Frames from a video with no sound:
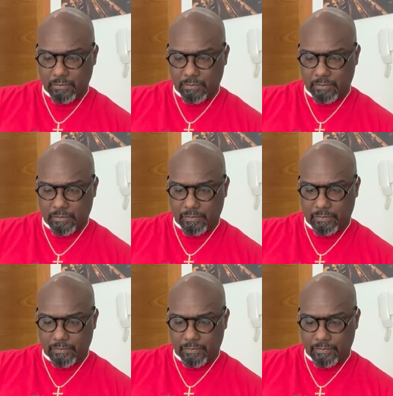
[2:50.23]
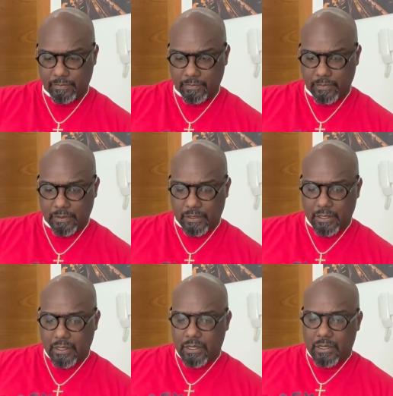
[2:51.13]

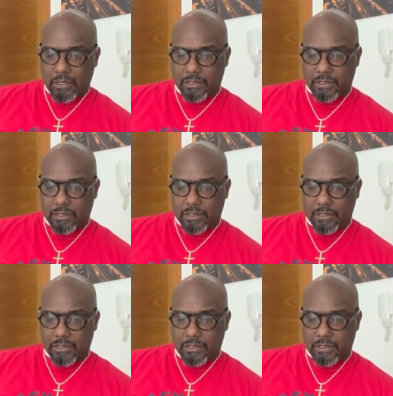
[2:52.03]
Nobody speaks.